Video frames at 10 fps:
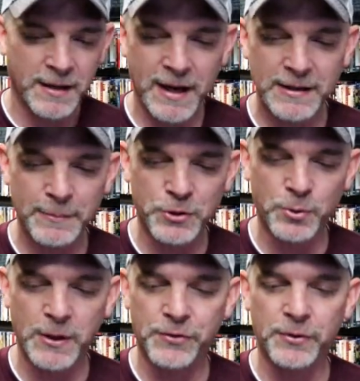Okay, number
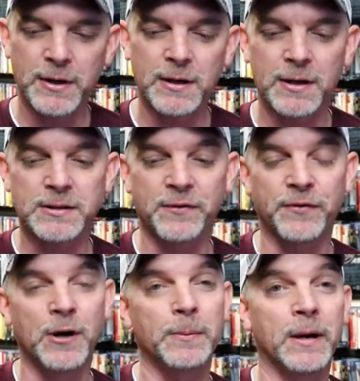twenty-three is a
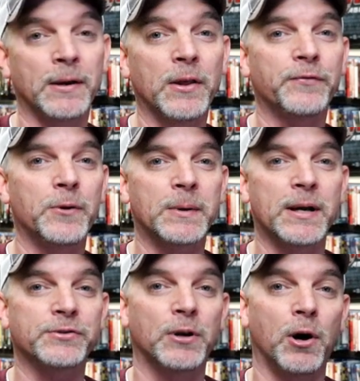film, another film that
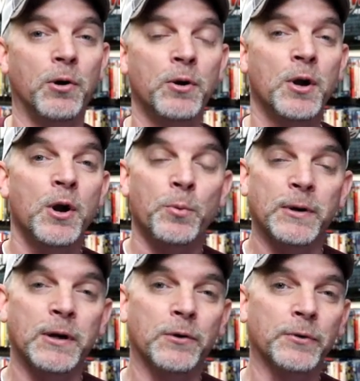I saw
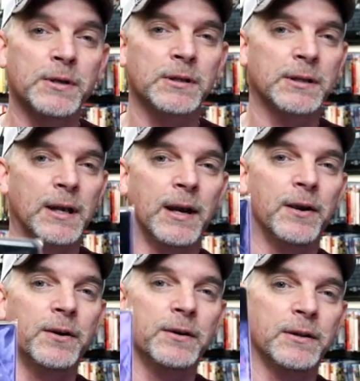when it originally
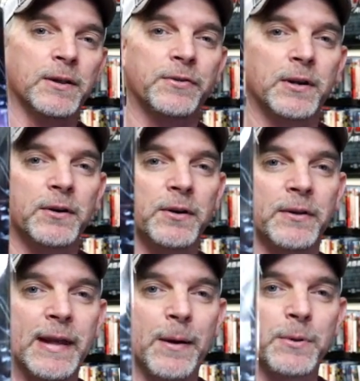aired in the theater,
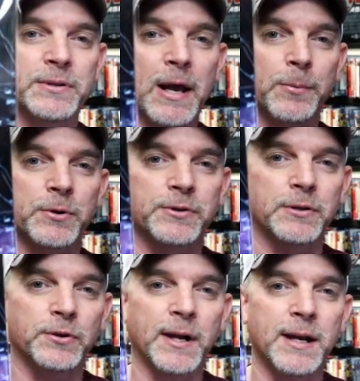and that was Edward
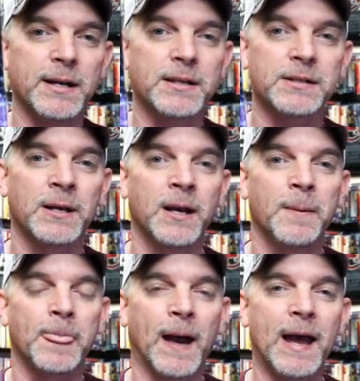Scissorhands.
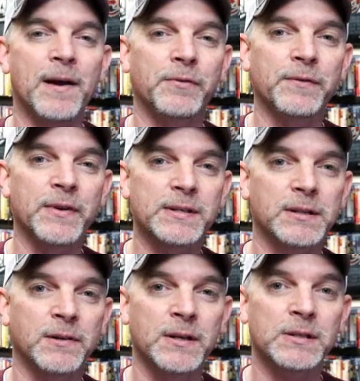I have
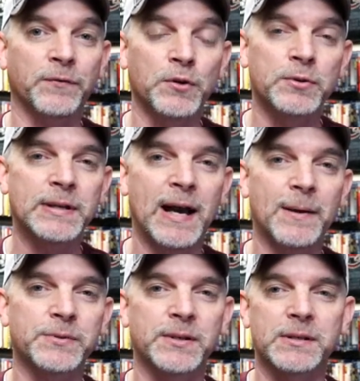revisited this a few
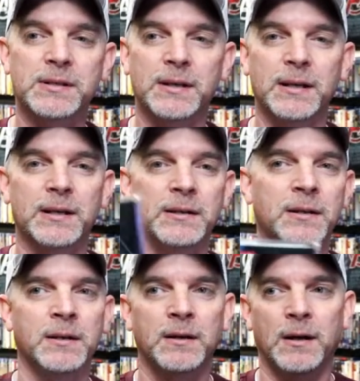times since then.
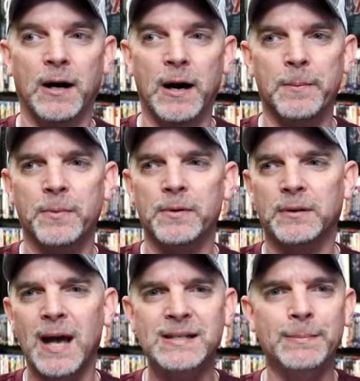Um,
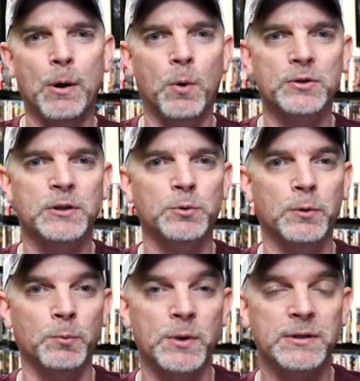last time I watched this
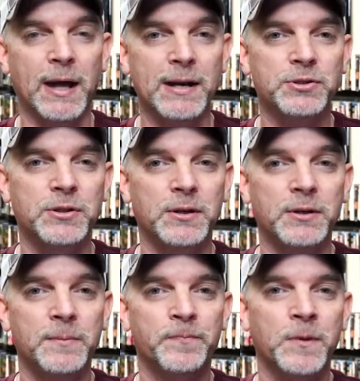one was last
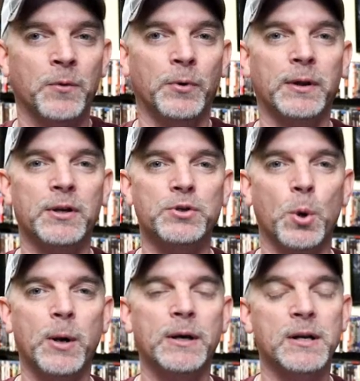year. Really
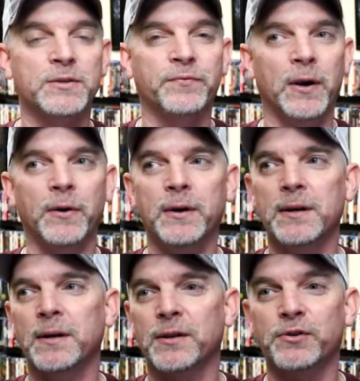enjoyed it. It's
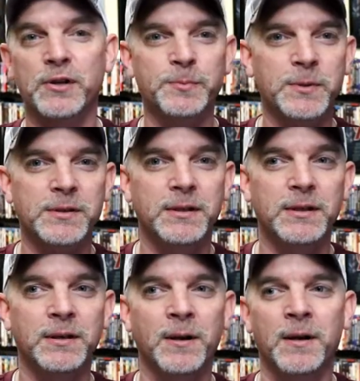very
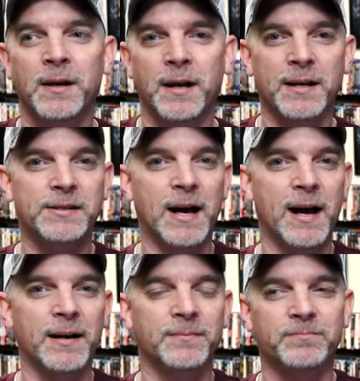Christmassy. It's
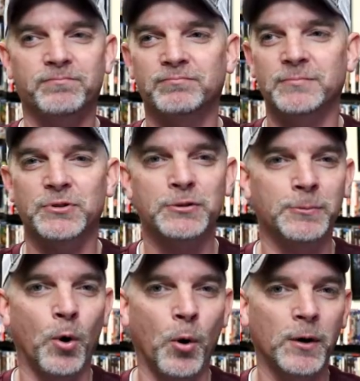got
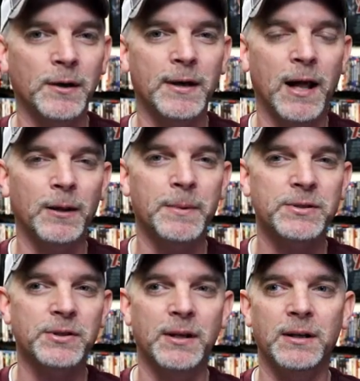some horror
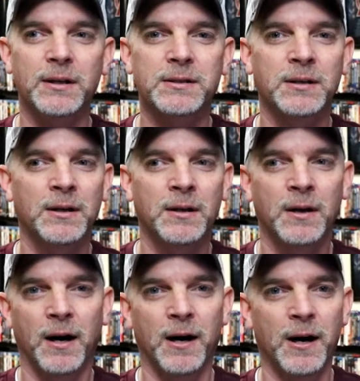elements in it.
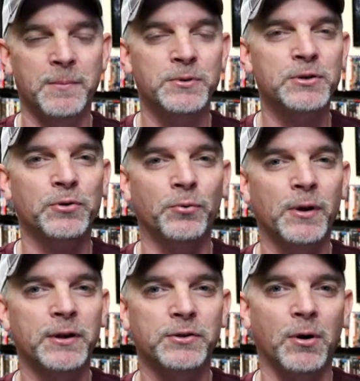Um, just a
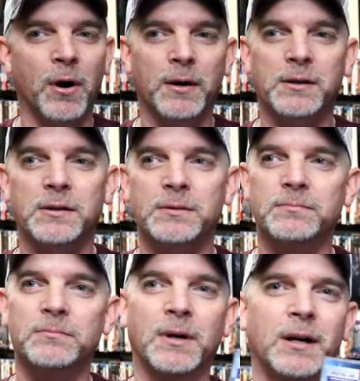really dark,
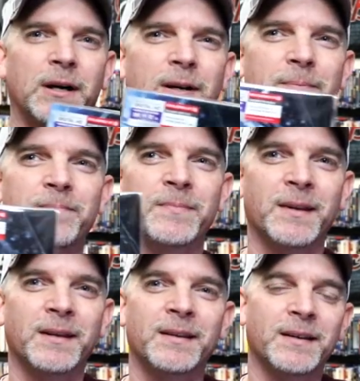um,
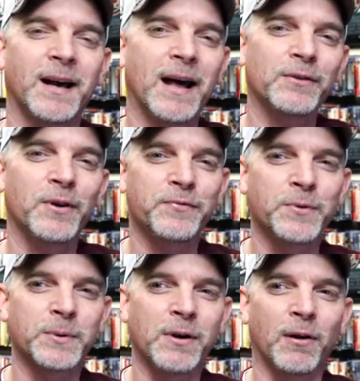I don't know if
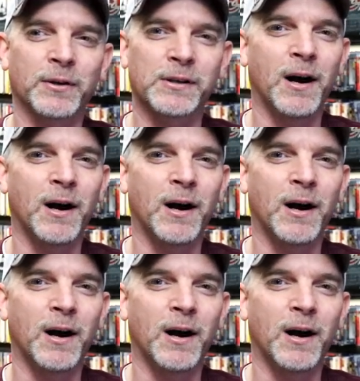you would call it a